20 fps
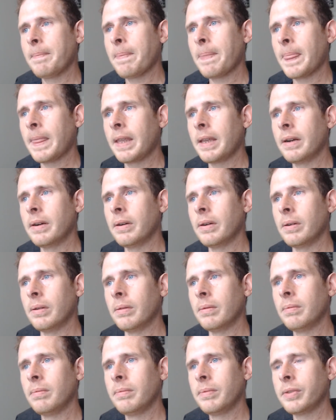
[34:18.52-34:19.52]
you
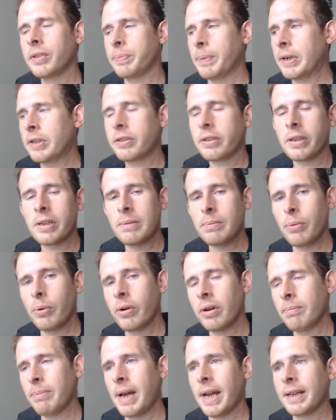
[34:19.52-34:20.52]
know, especially
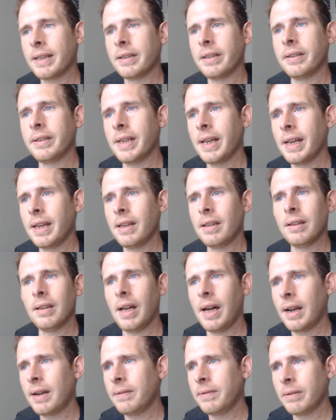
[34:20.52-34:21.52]
more back in the day, a
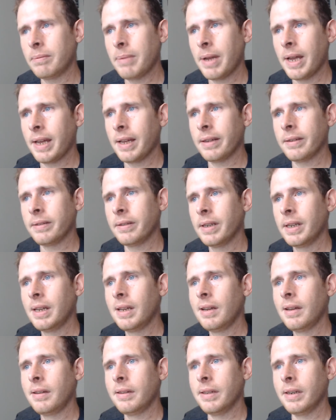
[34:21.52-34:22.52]
lot of them had,
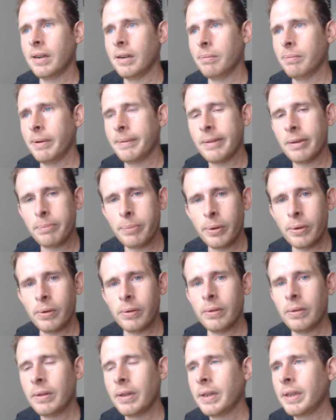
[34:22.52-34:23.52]
you know,
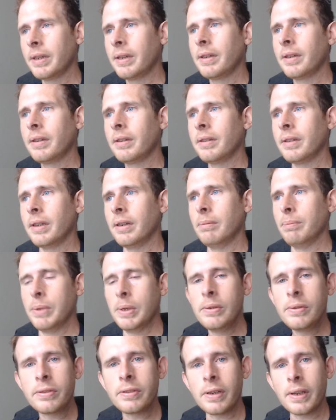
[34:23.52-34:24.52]
memorable, you know,
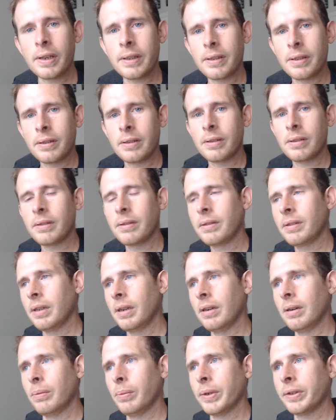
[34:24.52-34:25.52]
music, you
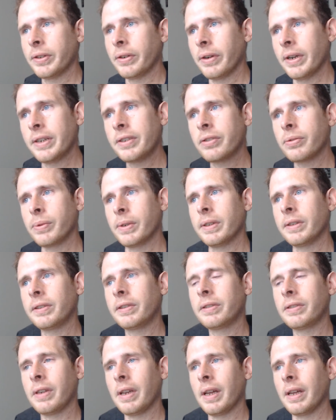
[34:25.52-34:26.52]
know, with their
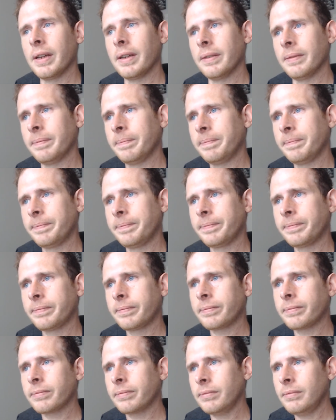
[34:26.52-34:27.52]
entrance. And,
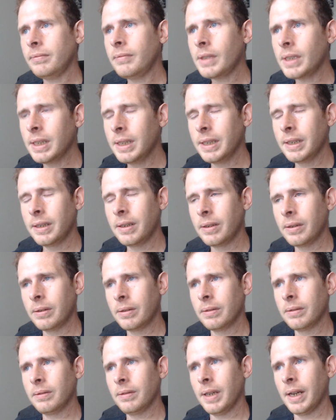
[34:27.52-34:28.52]
you
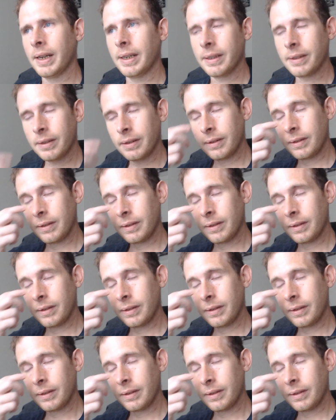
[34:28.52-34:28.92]
know, like,